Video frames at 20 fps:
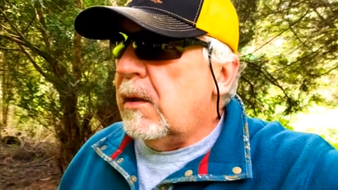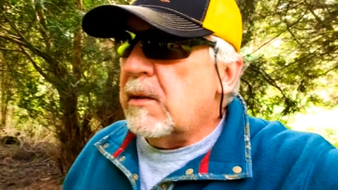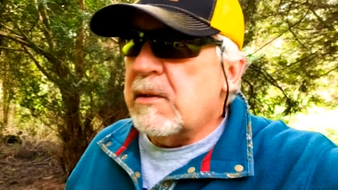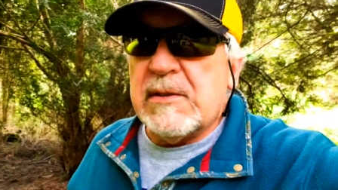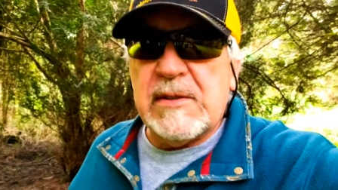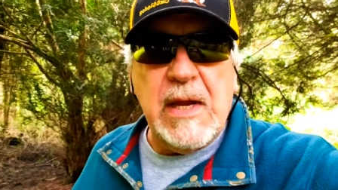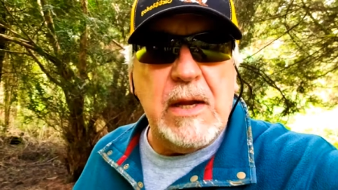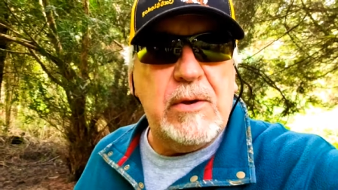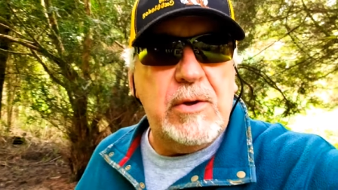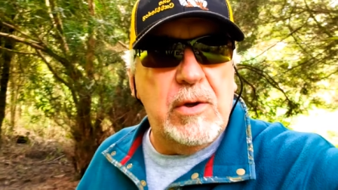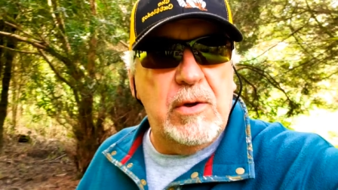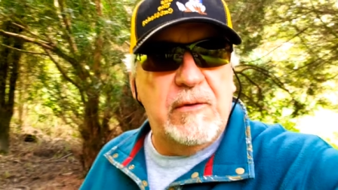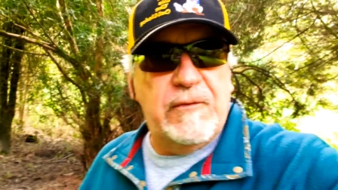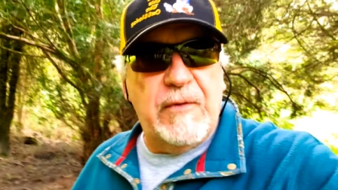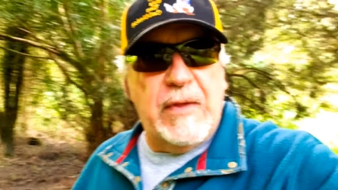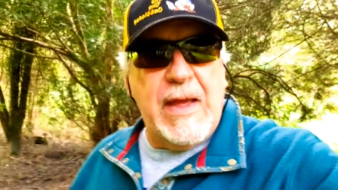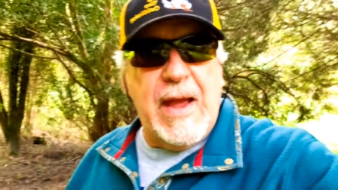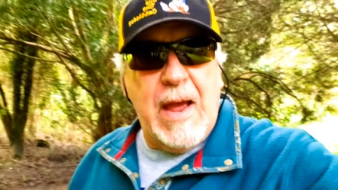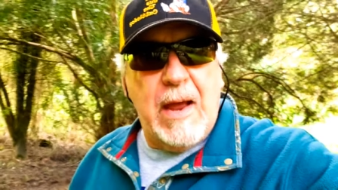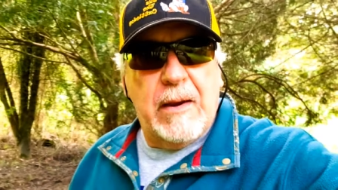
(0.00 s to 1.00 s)
stay tuned for
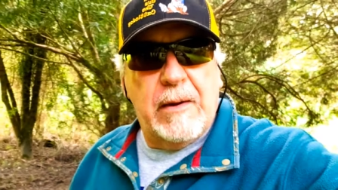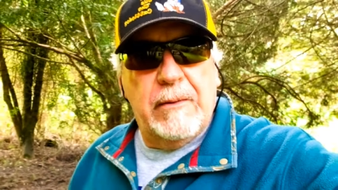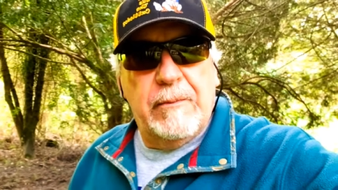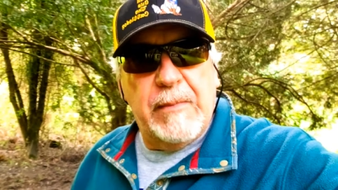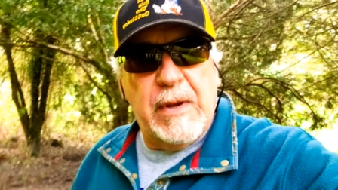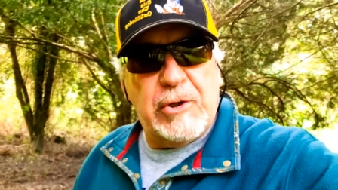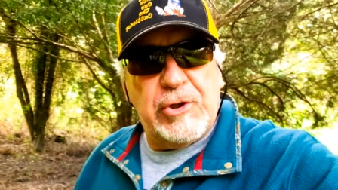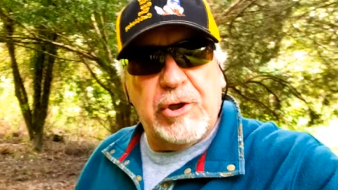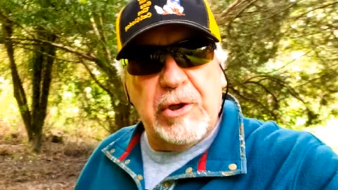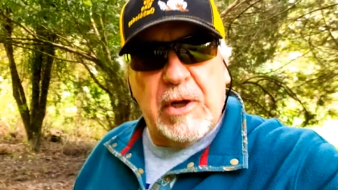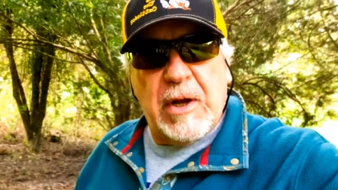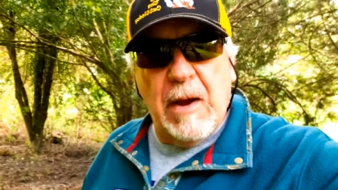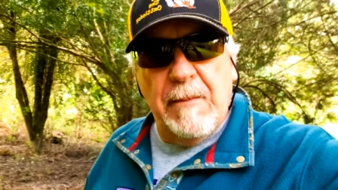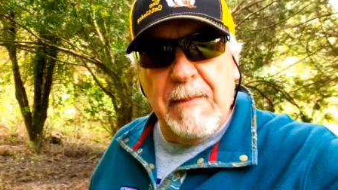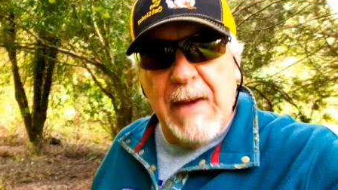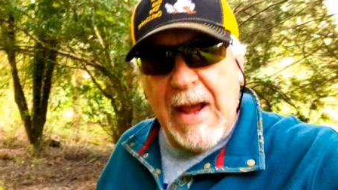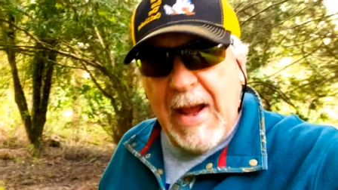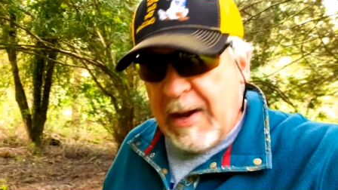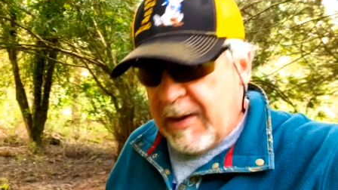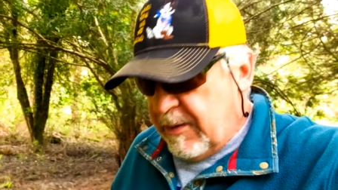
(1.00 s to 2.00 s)
that. Make sure you come
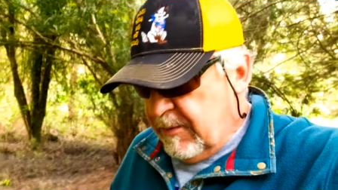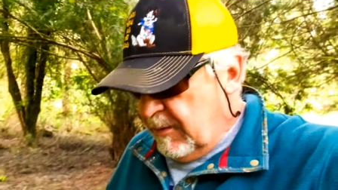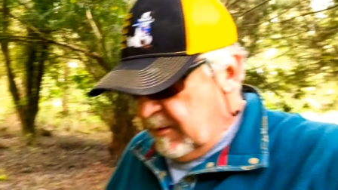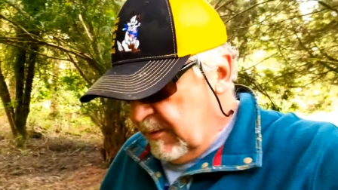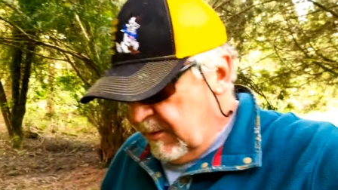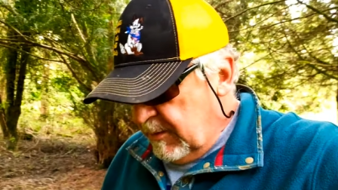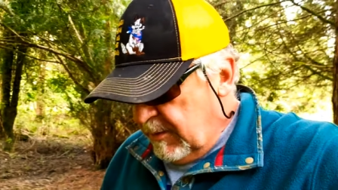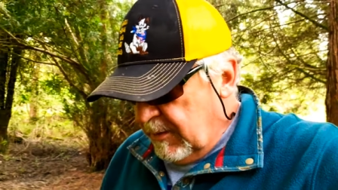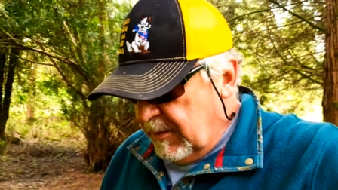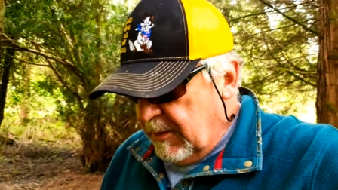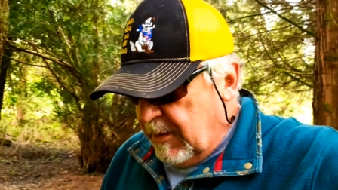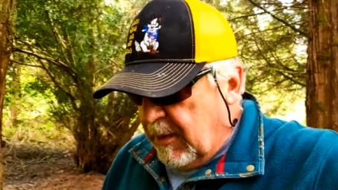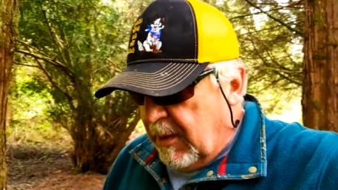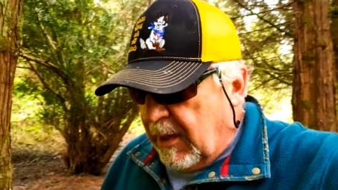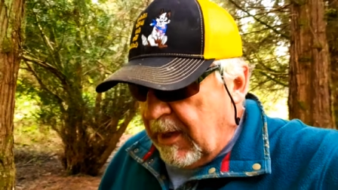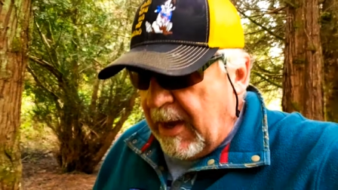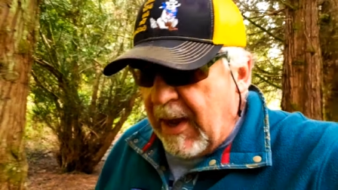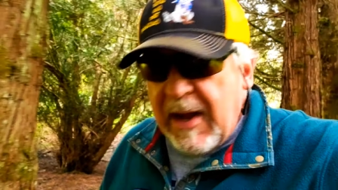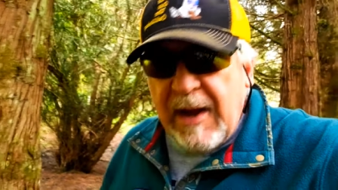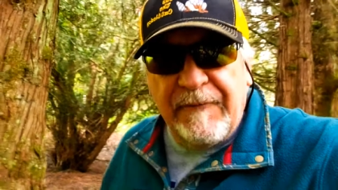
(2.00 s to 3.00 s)
back.
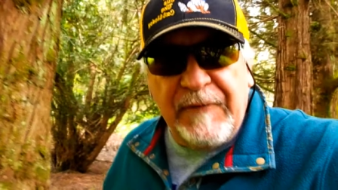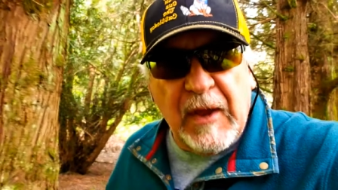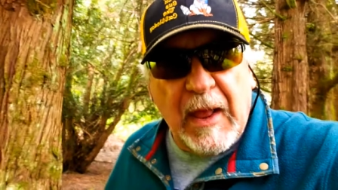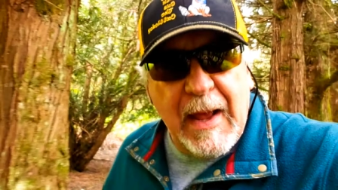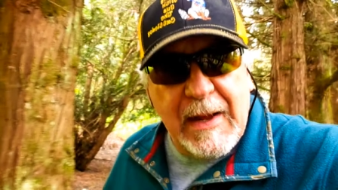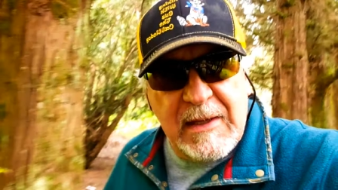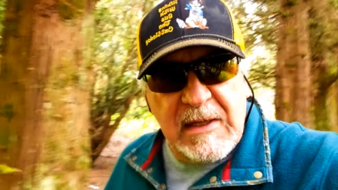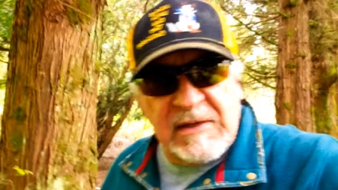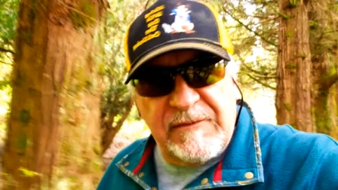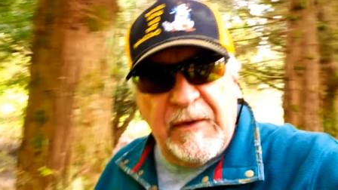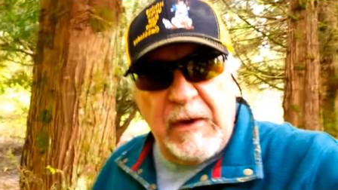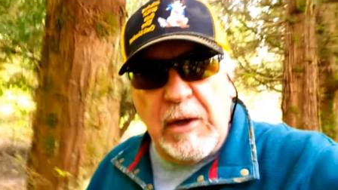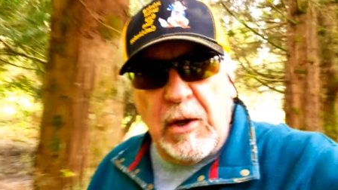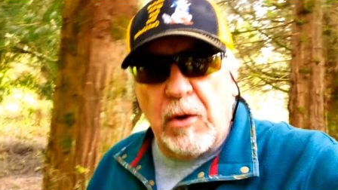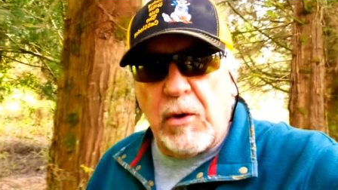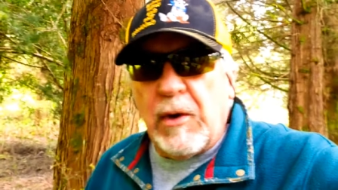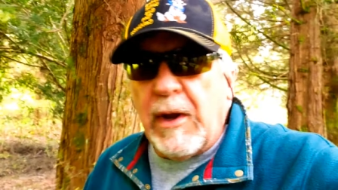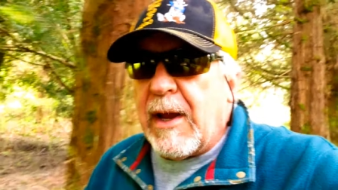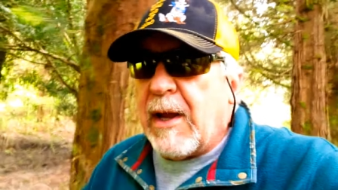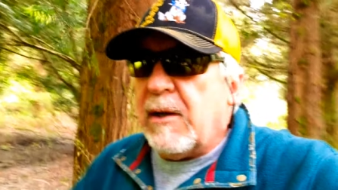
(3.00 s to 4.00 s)
Hey, if you like this video,
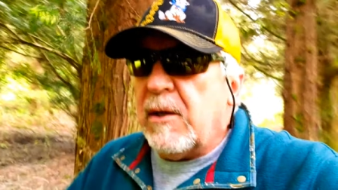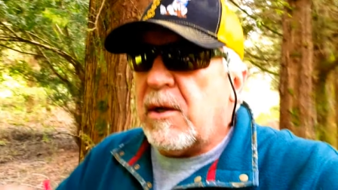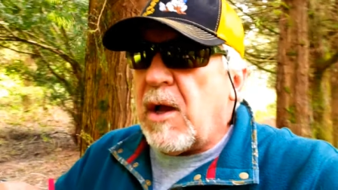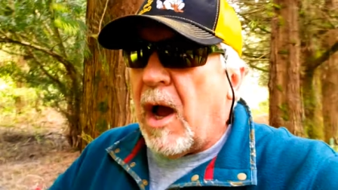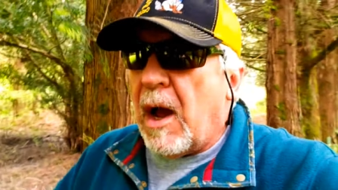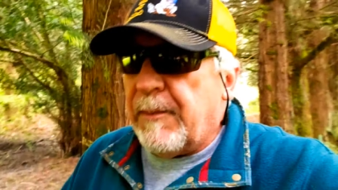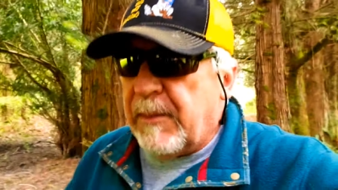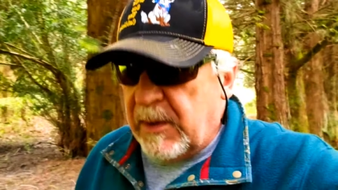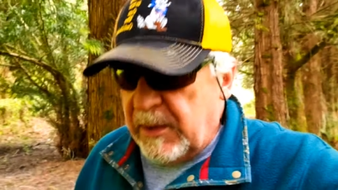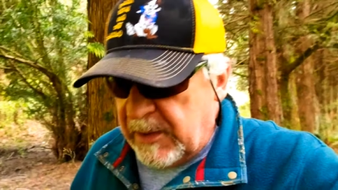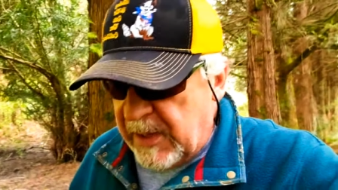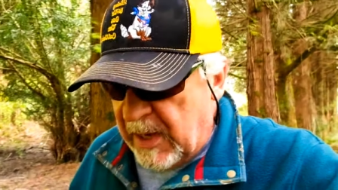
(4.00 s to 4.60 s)
go ahead and comment